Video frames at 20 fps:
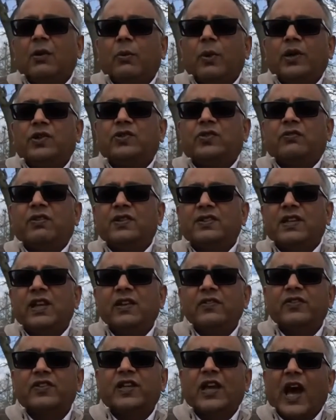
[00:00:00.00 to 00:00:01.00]
which
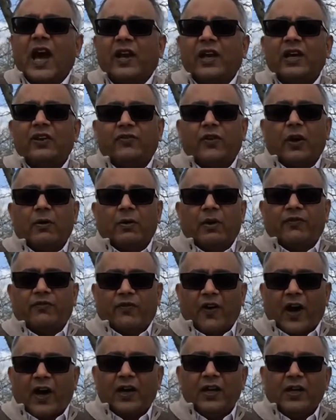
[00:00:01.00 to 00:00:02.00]
receives carry from a
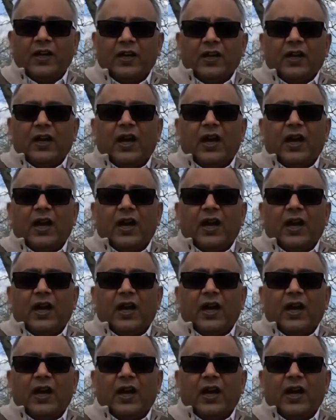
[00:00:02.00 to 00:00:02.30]
fund,